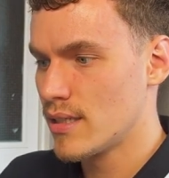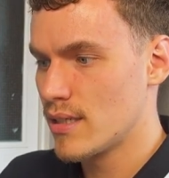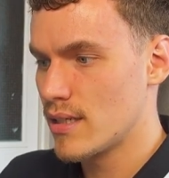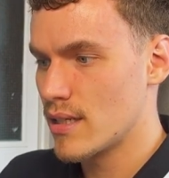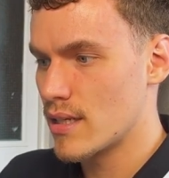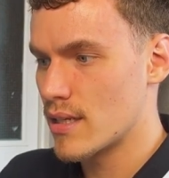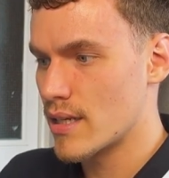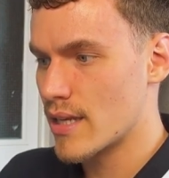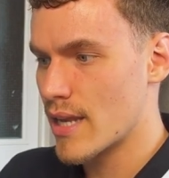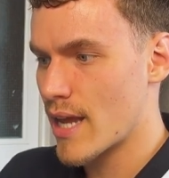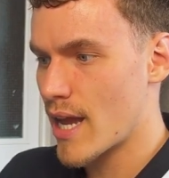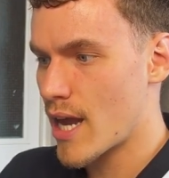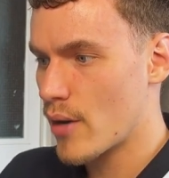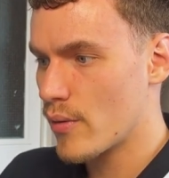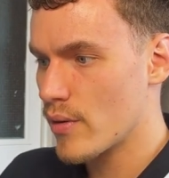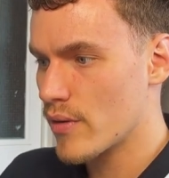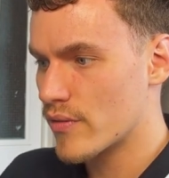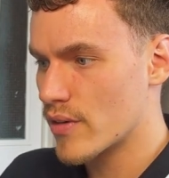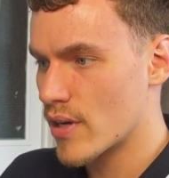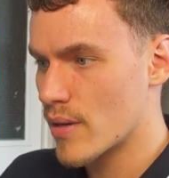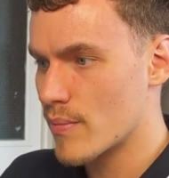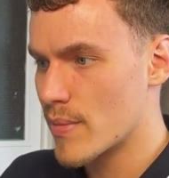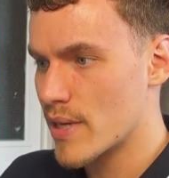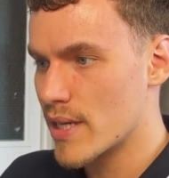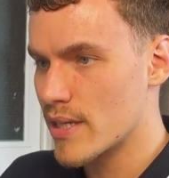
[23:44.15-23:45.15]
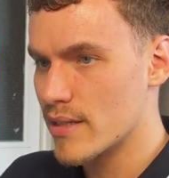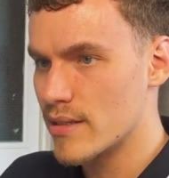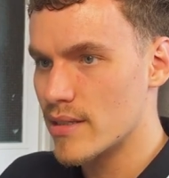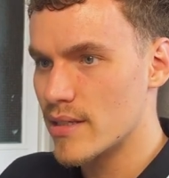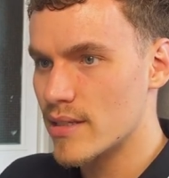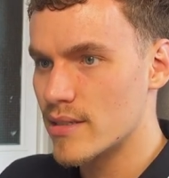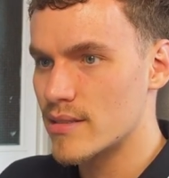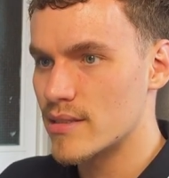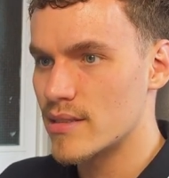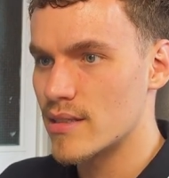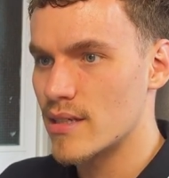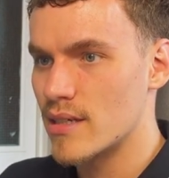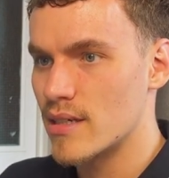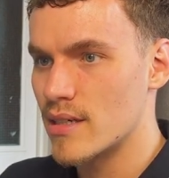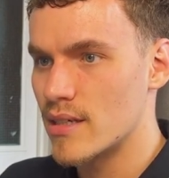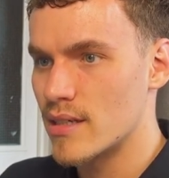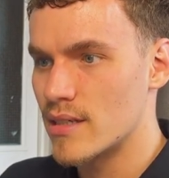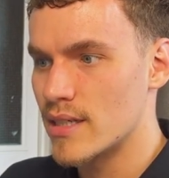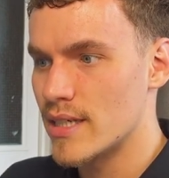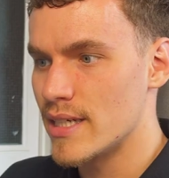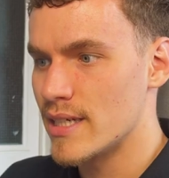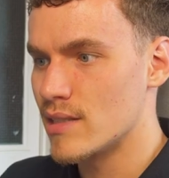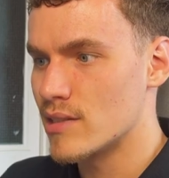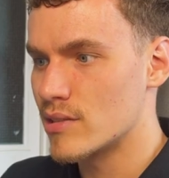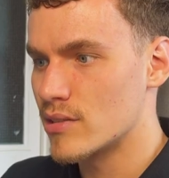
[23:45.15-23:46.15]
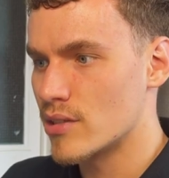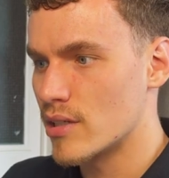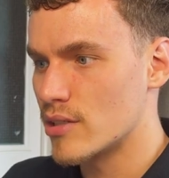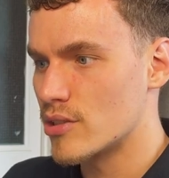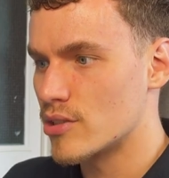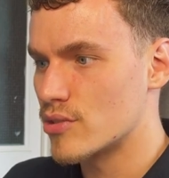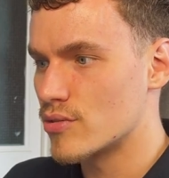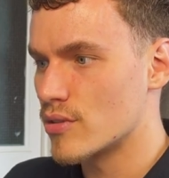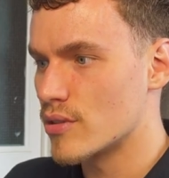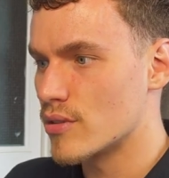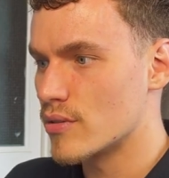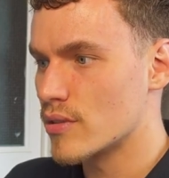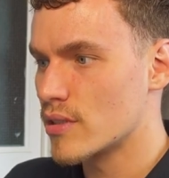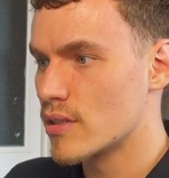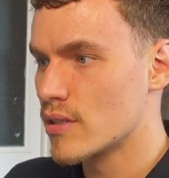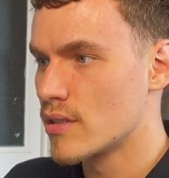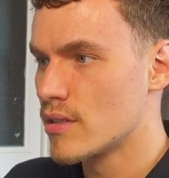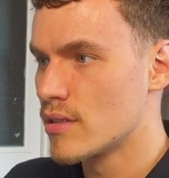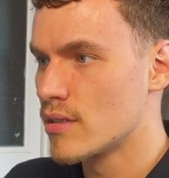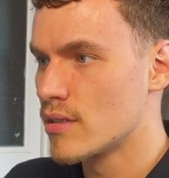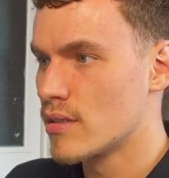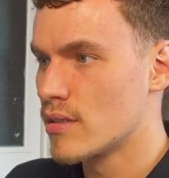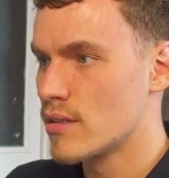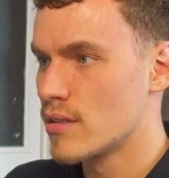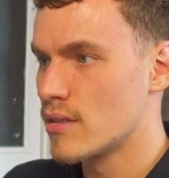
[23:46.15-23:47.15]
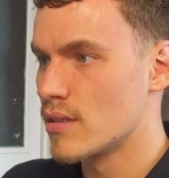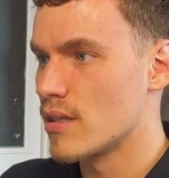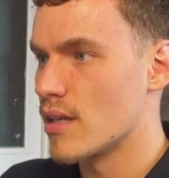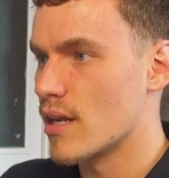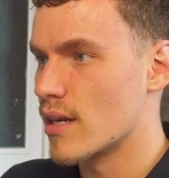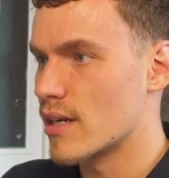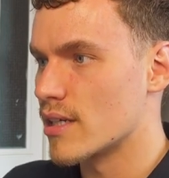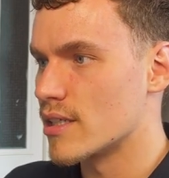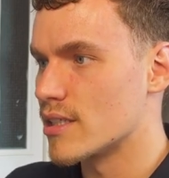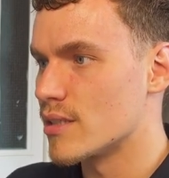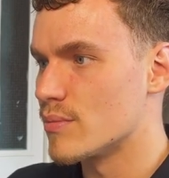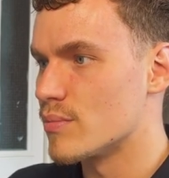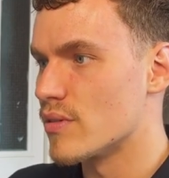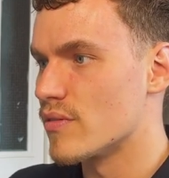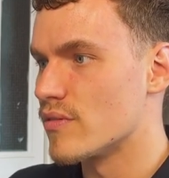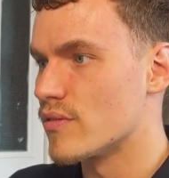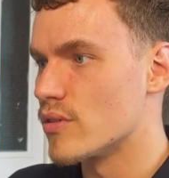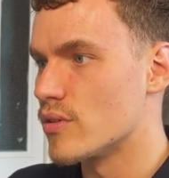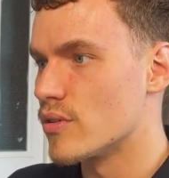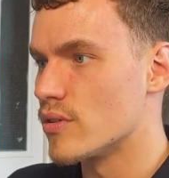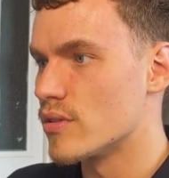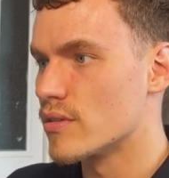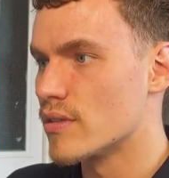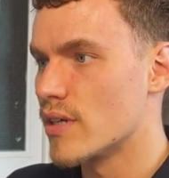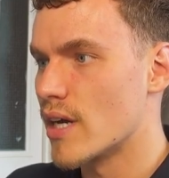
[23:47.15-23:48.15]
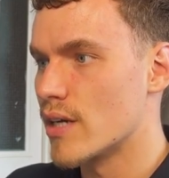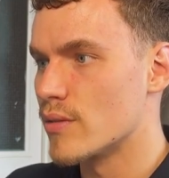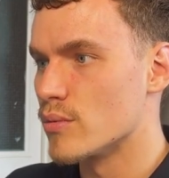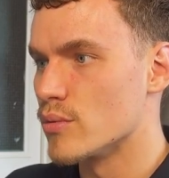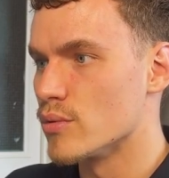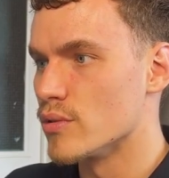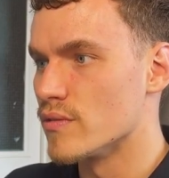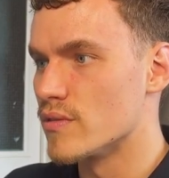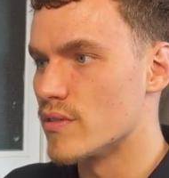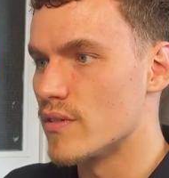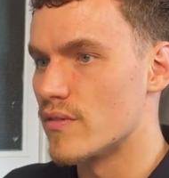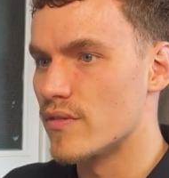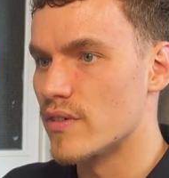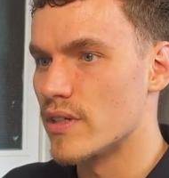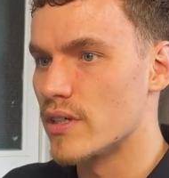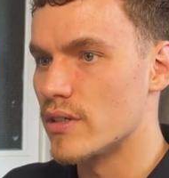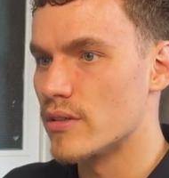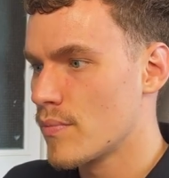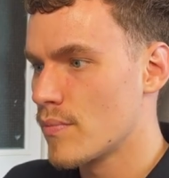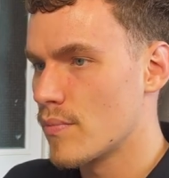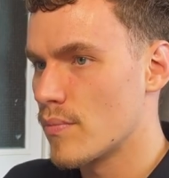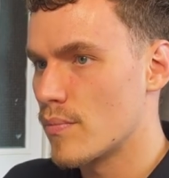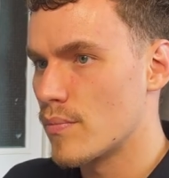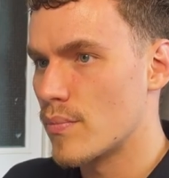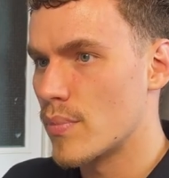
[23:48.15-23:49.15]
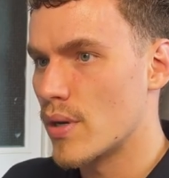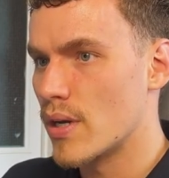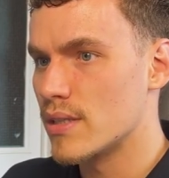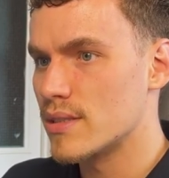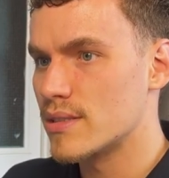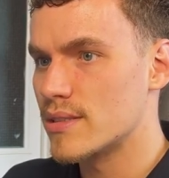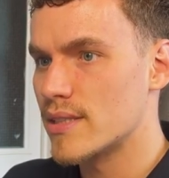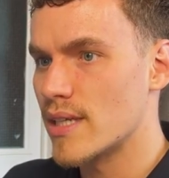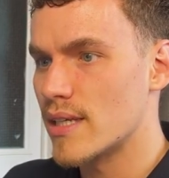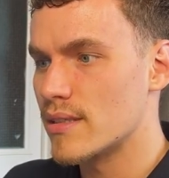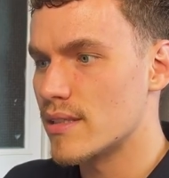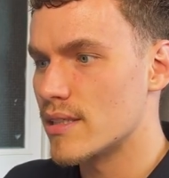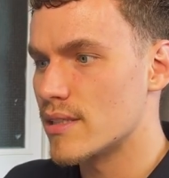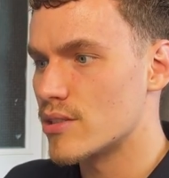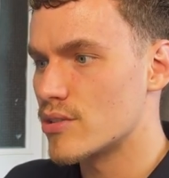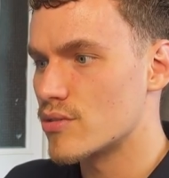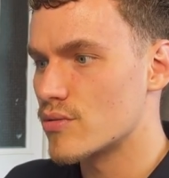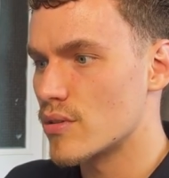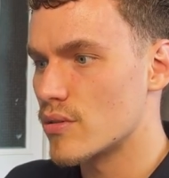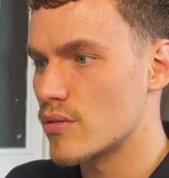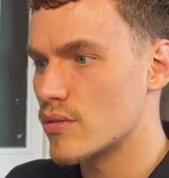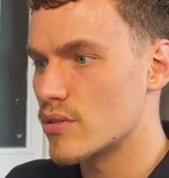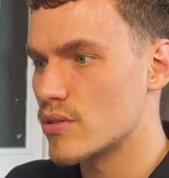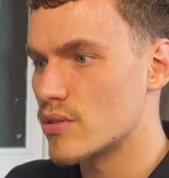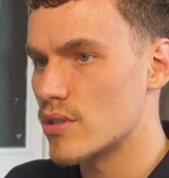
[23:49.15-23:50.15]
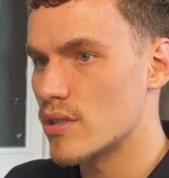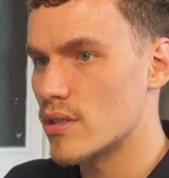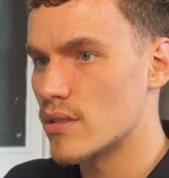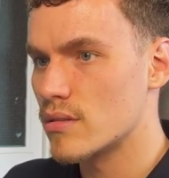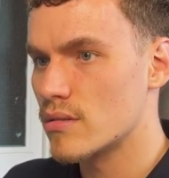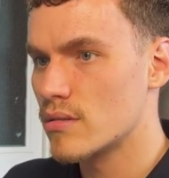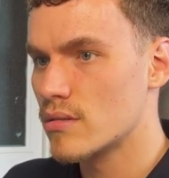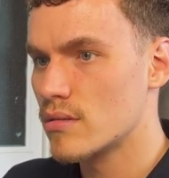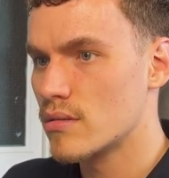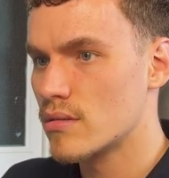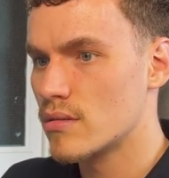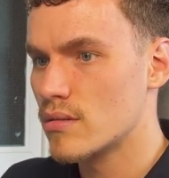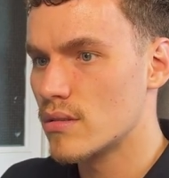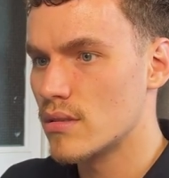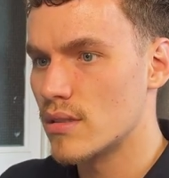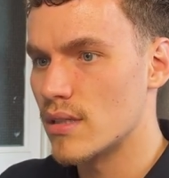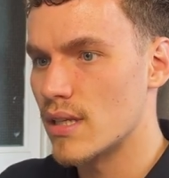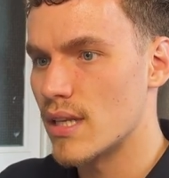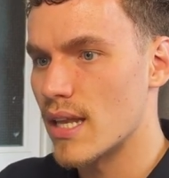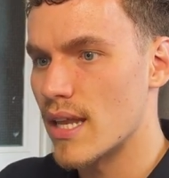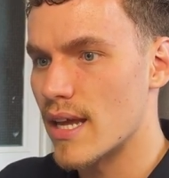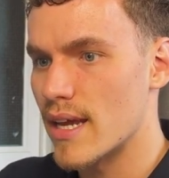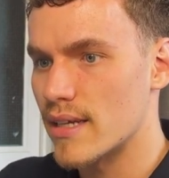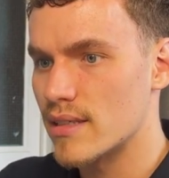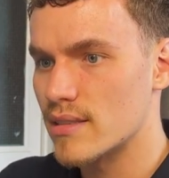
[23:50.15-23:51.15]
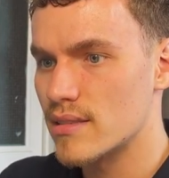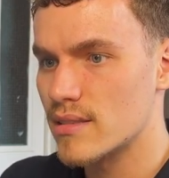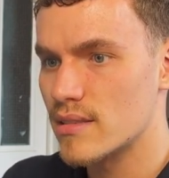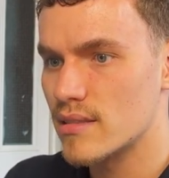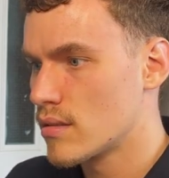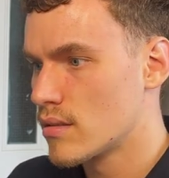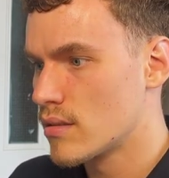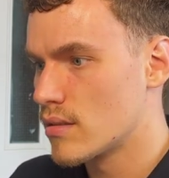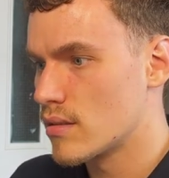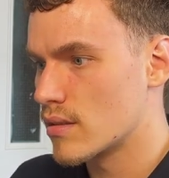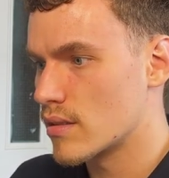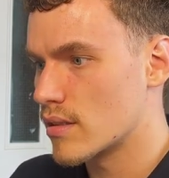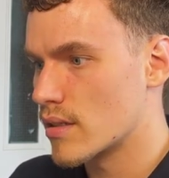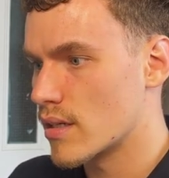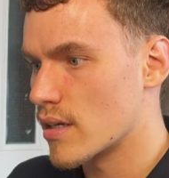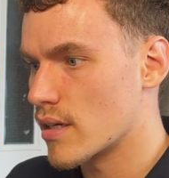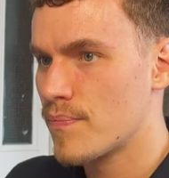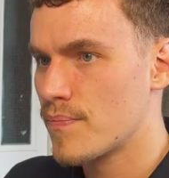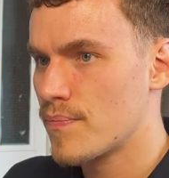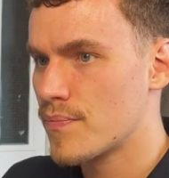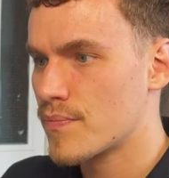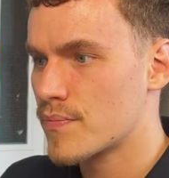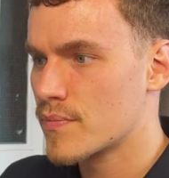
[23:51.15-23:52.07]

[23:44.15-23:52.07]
Now if I made this an inside stroke, like I did before, and removed the fill, but set this stroke to less, okay?